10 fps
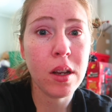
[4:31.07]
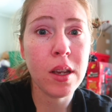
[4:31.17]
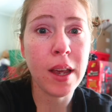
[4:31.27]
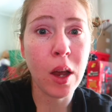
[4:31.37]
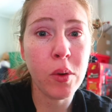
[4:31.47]

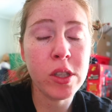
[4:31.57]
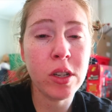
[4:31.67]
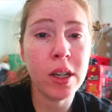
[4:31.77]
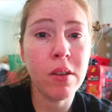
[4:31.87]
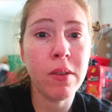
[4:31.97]
yeah, we
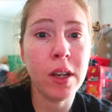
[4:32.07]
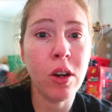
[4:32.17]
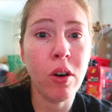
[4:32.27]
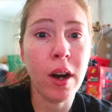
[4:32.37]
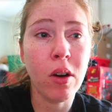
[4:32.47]
still had to
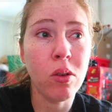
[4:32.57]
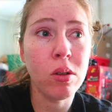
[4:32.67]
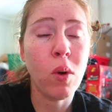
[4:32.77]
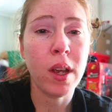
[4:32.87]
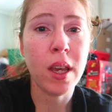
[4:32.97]
figure out
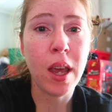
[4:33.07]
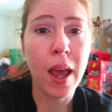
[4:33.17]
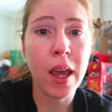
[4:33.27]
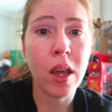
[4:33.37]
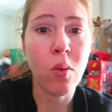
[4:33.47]
what he
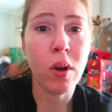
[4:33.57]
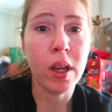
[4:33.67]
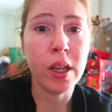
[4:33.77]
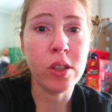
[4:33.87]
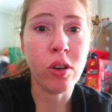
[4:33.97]
ate and what
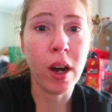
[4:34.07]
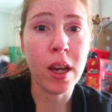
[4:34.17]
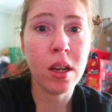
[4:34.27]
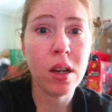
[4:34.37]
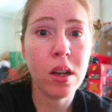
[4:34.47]
he
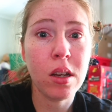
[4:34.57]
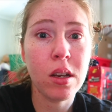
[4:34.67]
drank,